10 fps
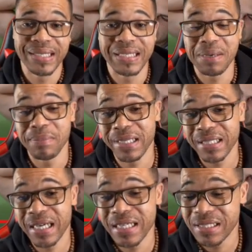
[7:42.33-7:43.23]
that make a
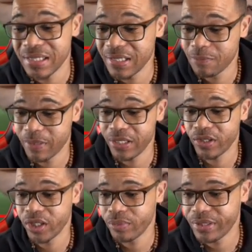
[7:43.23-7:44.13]
lot of sense, man. You
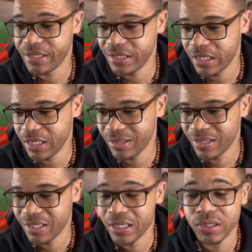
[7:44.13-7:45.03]
heard what he said.
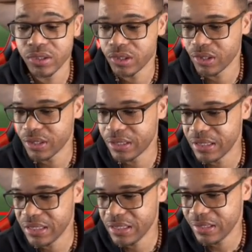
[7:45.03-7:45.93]
You're gonna
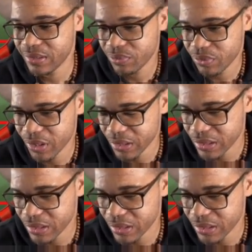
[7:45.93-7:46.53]
need what